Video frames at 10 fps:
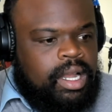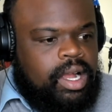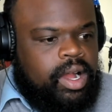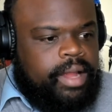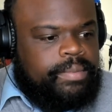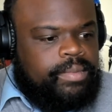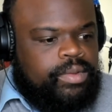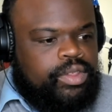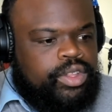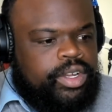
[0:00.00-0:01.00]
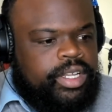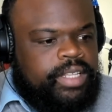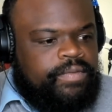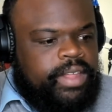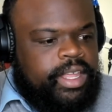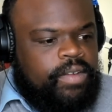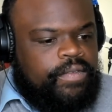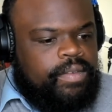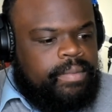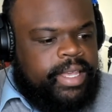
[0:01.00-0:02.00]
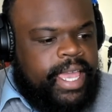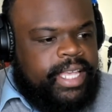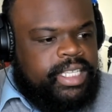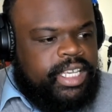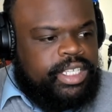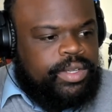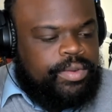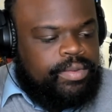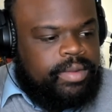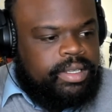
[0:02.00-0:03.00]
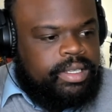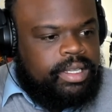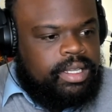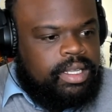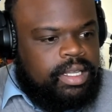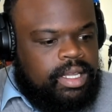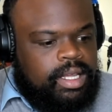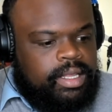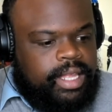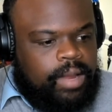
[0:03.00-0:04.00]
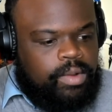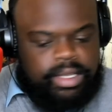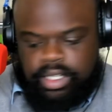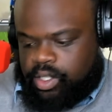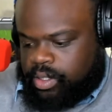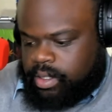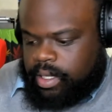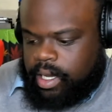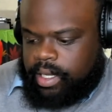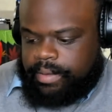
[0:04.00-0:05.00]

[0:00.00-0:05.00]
All right. There is a video from Gays Against Groomers that I want to just uh,